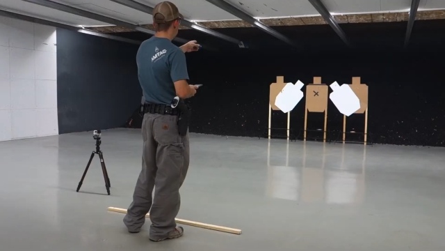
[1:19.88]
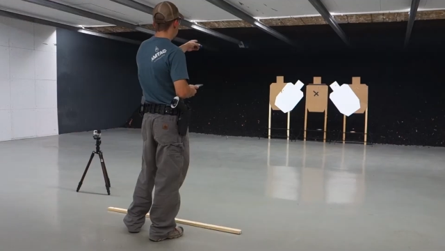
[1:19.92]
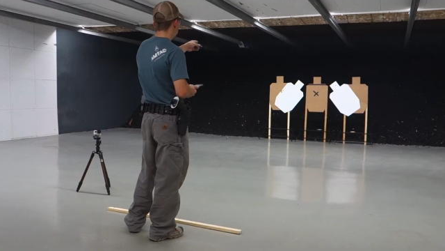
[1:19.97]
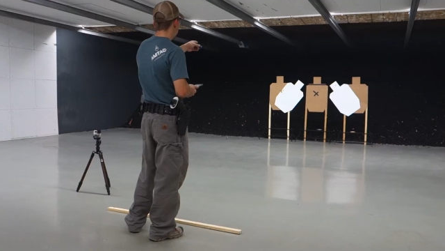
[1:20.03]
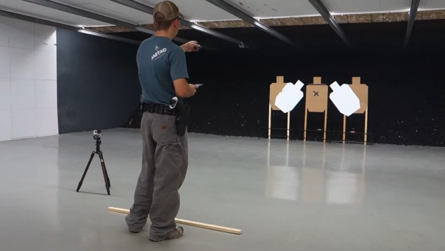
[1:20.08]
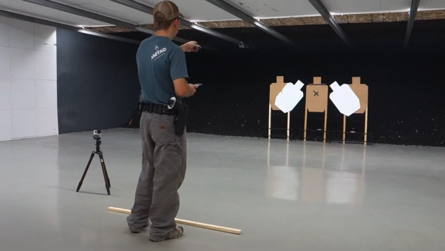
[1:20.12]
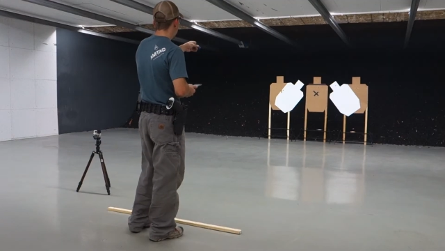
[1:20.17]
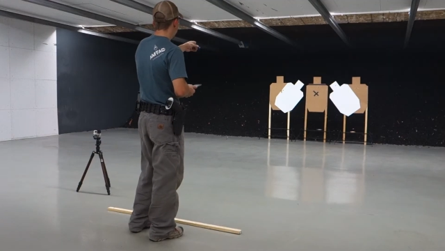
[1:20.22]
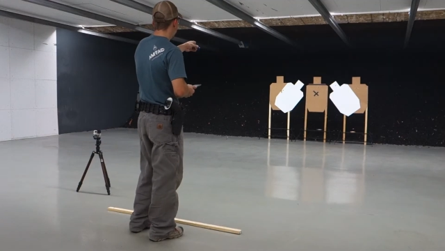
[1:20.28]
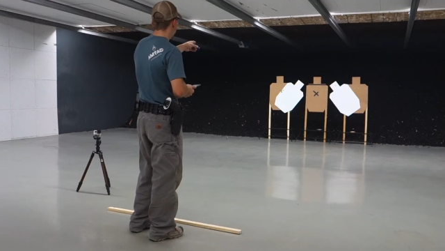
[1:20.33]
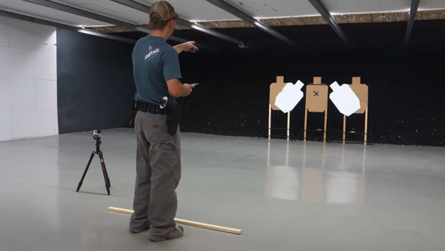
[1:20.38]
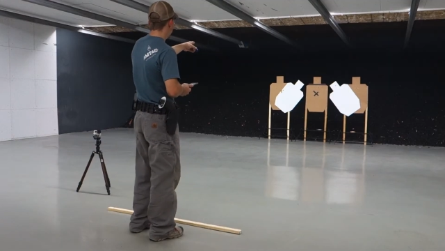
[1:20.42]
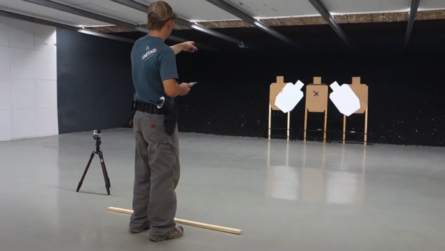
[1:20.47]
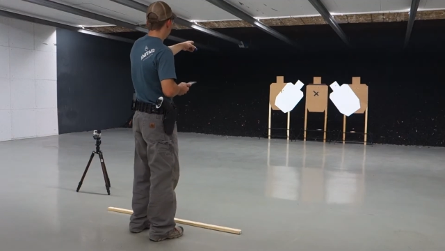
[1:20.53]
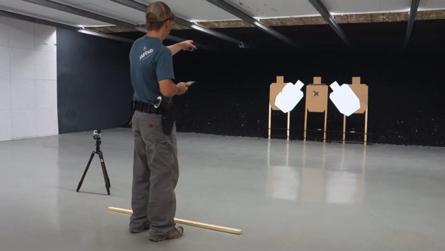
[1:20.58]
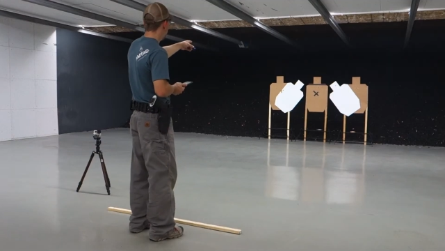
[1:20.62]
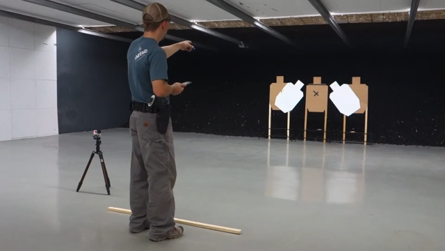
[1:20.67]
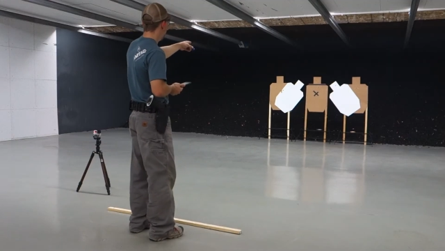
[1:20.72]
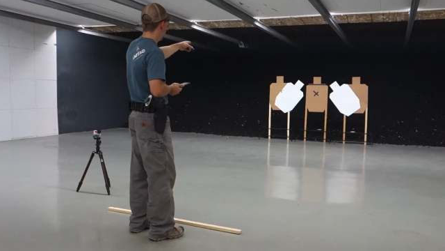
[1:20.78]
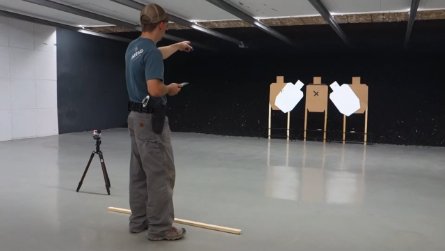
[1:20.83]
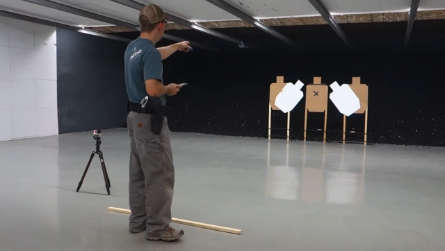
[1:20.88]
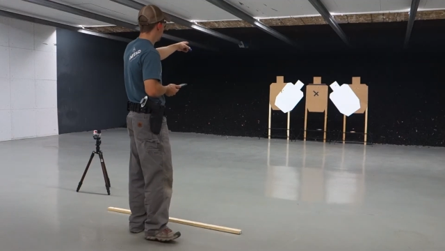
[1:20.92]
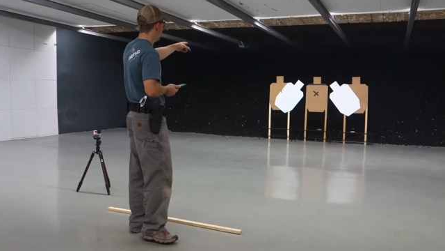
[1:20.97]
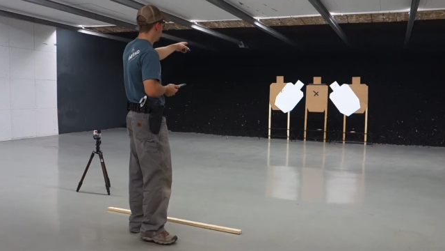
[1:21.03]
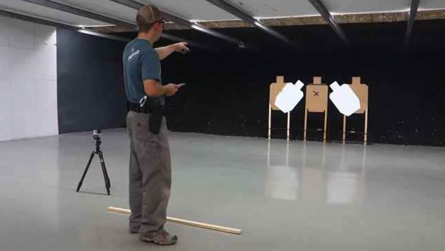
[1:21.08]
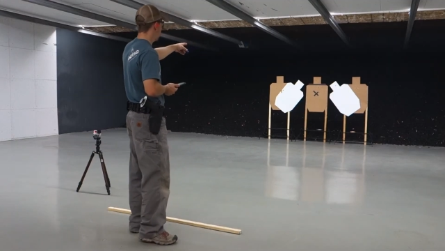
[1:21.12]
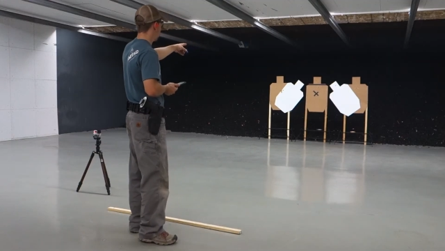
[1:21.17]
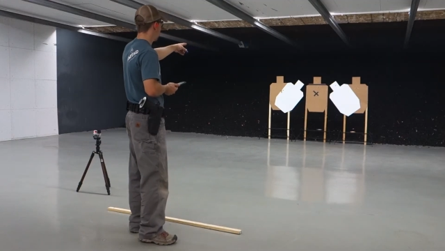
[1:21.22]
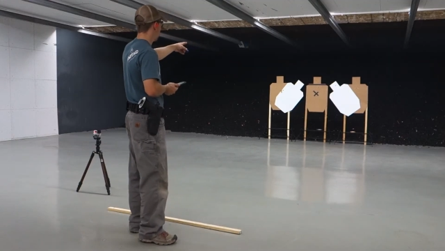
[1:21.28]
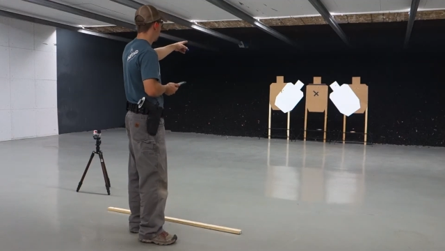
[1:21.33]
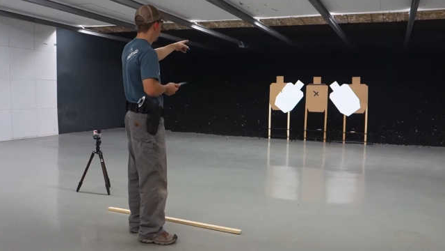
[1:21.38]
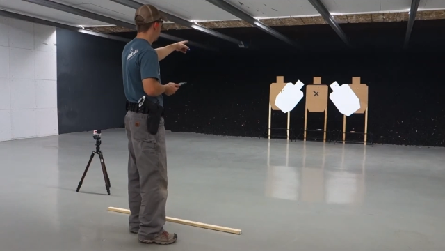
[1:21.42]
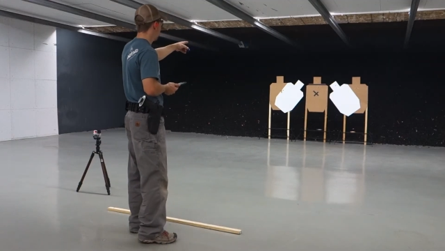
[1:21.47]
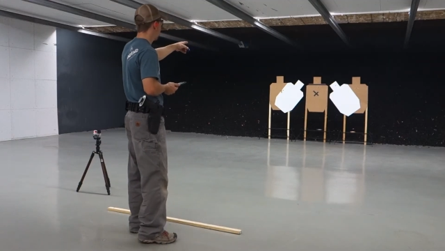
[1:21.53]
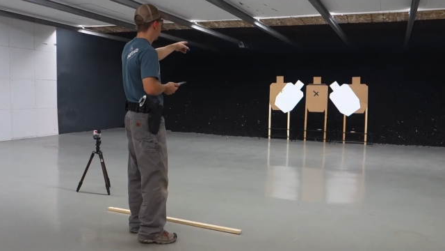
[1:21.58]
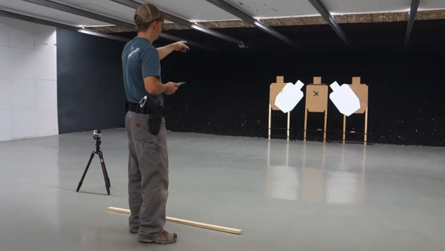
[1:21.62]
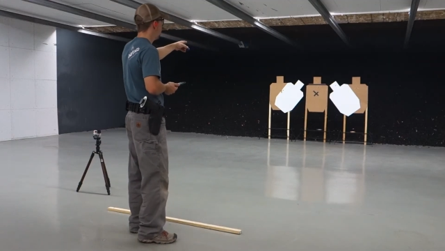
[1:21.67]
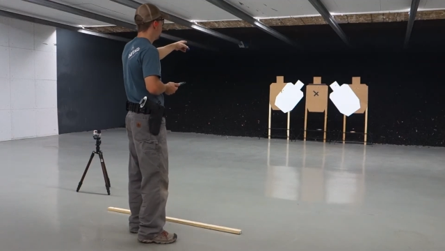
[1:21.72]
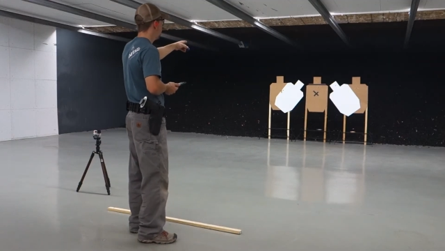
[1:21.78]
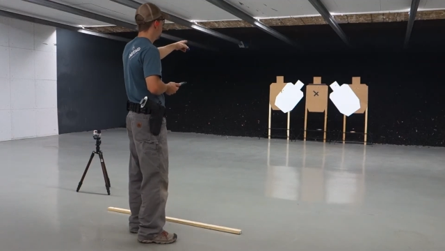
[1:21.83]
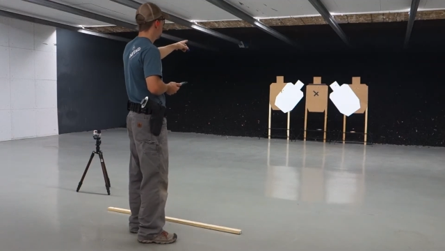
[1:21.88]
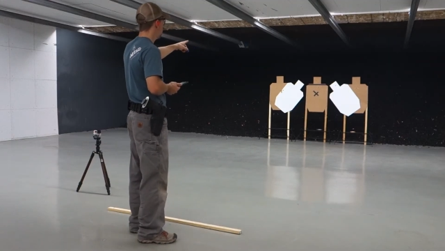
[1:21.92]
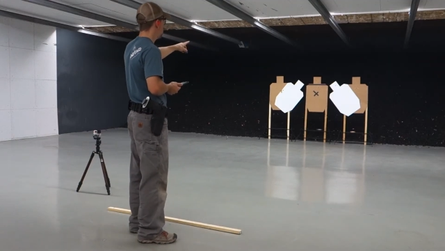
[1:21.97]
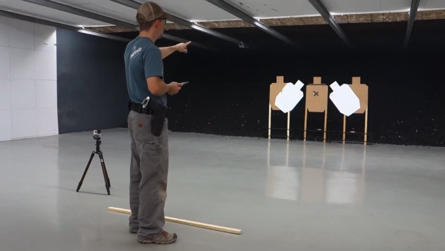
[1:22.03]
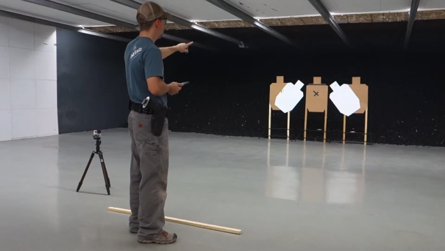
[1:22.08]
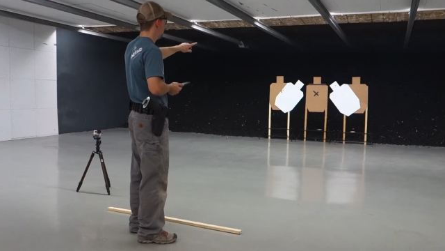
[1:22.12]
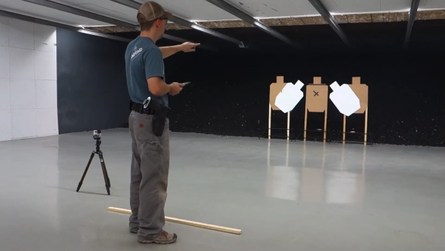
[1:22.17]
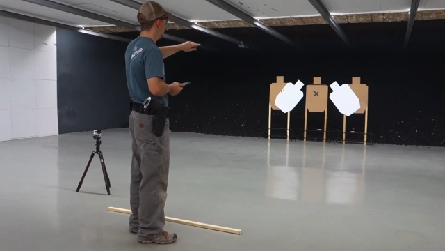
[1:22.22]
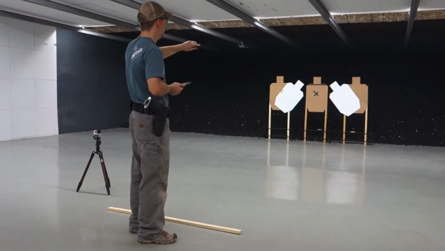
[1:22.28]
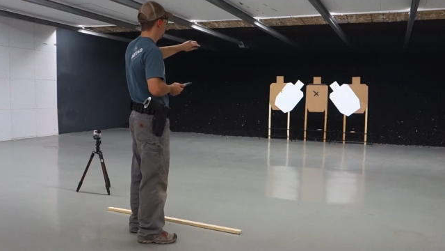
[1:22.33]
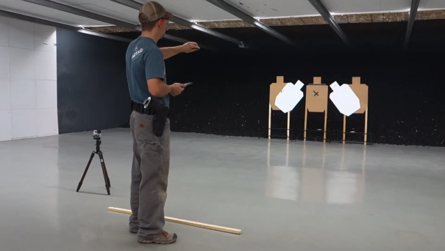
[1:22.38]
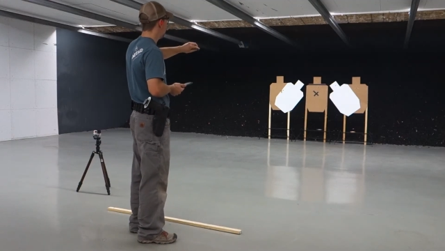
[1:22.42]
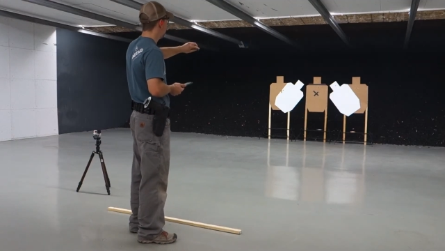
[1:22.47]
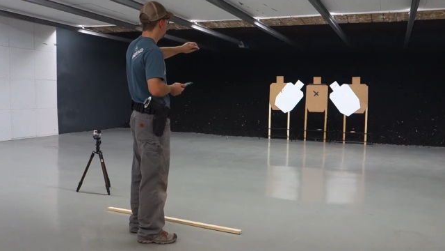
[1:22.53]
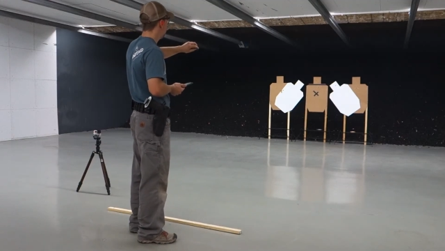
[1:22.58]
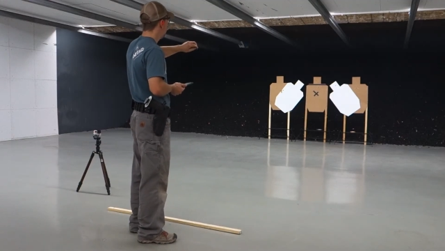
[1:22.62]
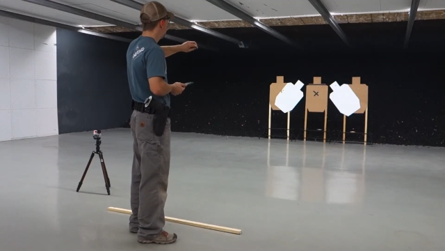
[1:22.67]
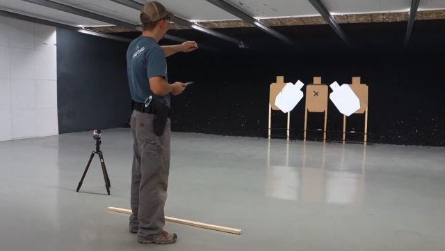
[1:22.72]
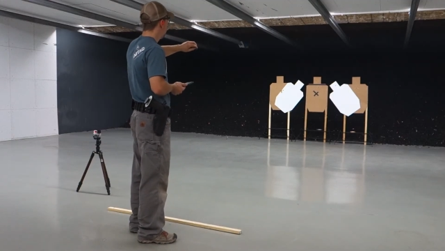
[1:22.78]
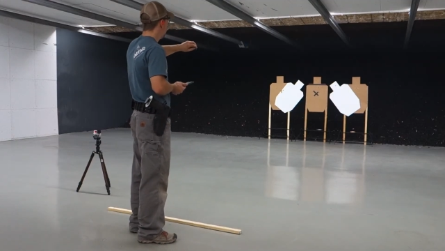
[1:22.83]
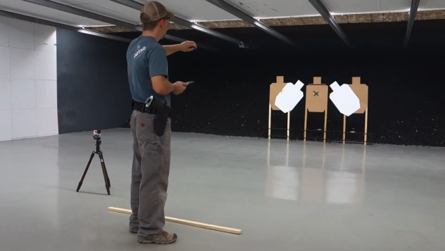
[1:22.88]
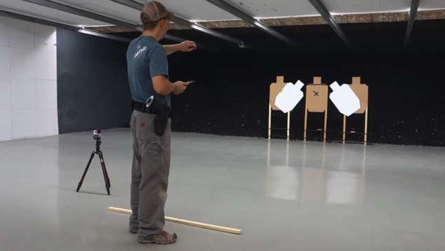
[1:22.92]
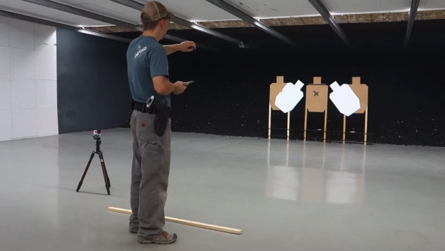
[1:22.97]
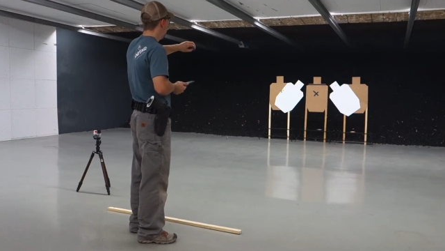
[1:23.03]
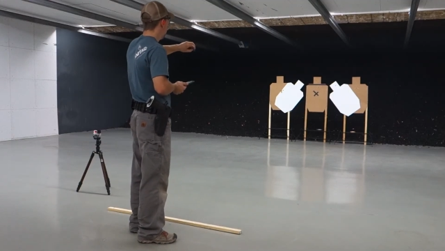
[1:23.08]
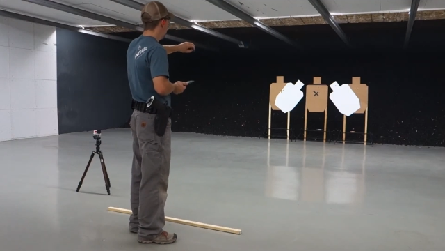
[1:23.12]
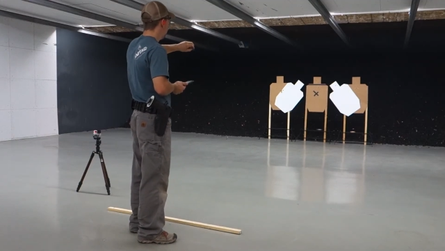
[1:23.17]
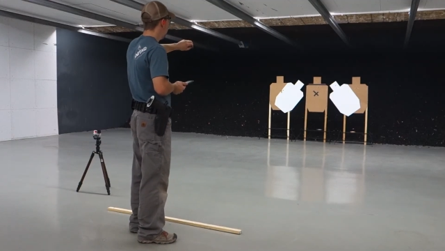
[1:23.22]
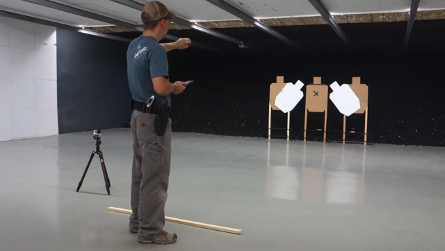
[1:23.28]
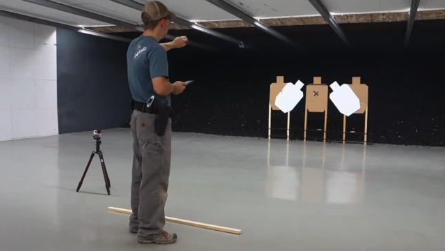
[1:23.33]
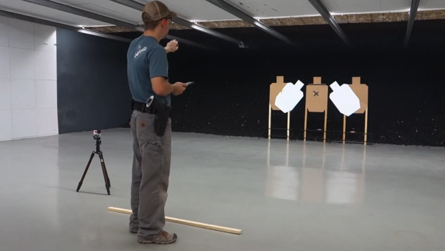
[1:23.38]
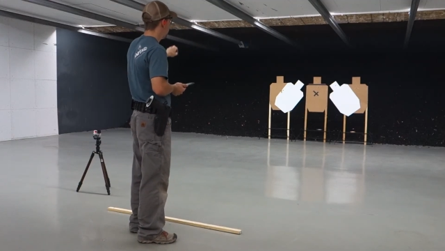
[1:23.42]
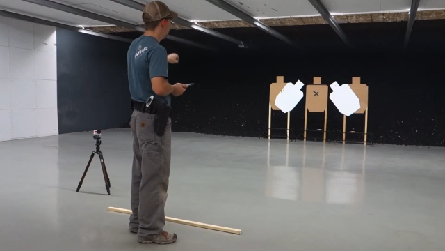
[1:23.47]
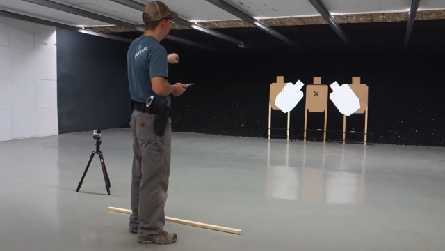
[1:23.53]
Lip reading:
(no speaker visible)